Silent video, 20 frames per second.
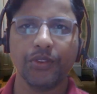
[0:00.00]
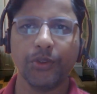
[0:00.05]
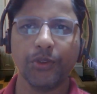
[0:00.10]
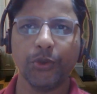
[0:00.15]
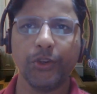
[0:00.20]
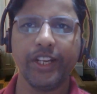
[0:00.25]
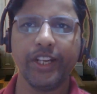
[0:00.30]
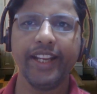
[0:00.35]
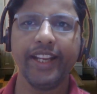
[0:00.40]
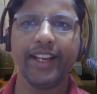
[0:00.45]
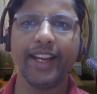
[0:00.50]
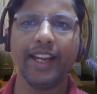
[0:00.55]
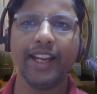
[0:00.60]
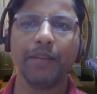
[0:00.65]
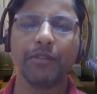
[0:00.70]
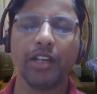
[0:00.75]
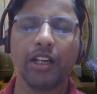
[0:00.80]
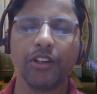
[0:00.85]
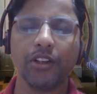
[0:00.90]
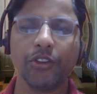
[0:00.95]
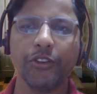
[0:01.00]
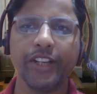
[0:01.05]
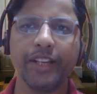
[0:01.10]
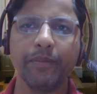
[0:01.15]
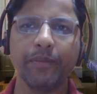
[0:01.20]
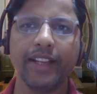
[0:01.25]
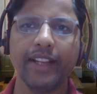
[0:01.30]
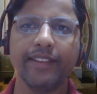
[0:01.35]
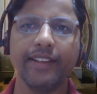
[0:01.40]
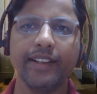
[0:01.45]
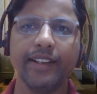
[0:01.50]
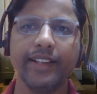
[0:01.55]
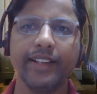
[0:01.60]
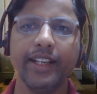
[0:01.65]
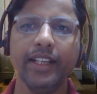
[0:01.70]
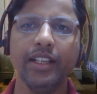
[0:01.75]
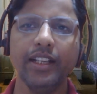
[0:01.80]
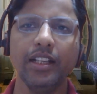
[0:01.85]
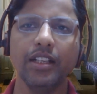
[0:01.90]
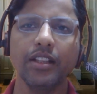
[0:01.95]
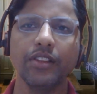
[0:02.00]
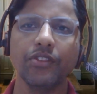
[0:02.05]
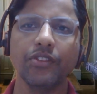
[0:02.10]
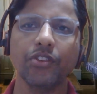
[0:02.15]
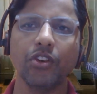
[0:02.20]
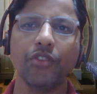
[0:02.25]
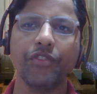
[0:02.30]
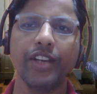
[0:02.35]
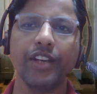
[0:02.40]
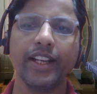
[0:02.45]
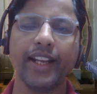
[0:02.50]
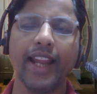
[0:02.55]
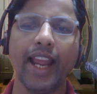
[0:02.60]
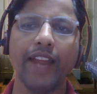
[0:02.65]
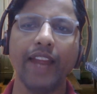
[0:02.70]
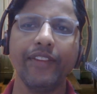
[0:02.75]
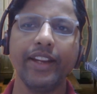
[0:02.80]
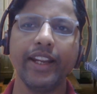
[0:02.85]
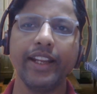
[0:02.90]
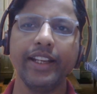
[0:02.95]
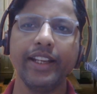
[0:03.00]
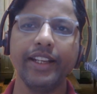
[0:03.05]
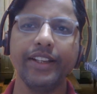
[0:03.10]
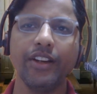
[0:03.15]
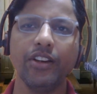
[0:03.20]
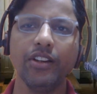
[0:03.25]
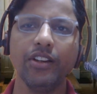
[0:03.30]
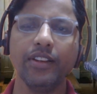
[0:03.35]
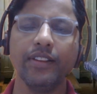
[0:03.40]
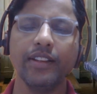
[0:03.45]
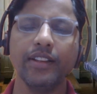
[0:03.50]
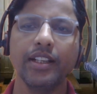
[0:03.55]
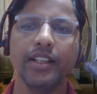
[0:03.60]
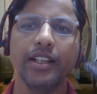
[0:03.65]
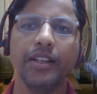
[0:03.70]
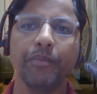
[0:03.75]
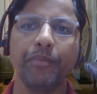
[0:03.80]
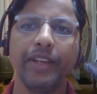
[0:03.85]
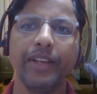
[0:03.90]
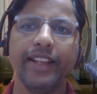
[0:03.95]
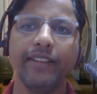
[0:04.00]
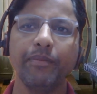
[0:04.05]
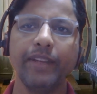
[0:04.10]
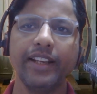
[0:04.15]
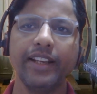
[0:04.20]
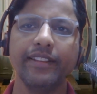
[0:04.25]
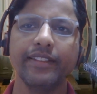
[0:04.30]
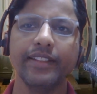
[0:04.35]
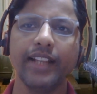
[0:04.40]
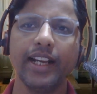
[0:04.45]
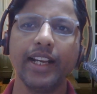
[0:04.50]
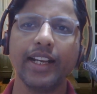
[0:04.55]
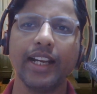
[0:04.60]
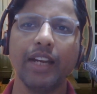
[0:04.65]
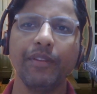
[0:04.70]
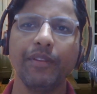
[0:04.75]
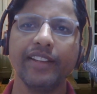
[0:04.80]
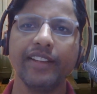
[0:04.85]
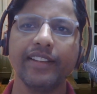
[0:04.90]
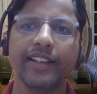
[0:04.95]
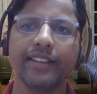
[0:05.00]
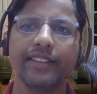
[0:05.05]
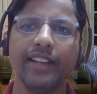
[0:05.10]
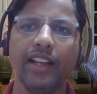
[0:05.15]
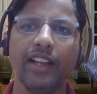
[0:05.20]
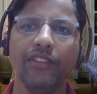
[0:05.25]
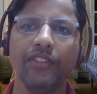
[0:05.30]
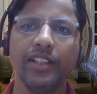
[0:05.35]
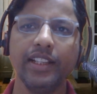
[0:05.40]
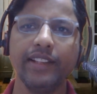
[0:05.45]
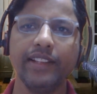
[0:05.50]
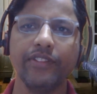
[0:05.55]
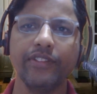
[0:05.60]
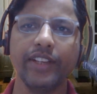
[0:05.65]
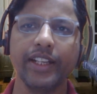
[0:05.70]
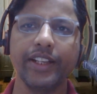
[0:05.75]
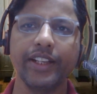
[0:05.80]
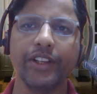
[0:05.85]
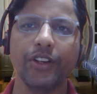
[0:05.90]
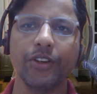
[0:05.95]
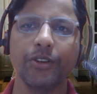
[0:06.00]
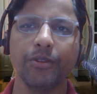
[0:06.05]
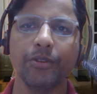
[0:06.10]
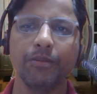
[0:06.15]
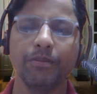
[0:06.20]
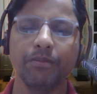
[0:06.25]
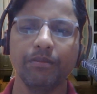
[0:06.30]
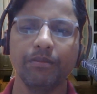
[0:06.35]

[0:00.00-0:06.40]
So here I am concluding my session. So if you are having any doubts, please mention in the comment section of this video.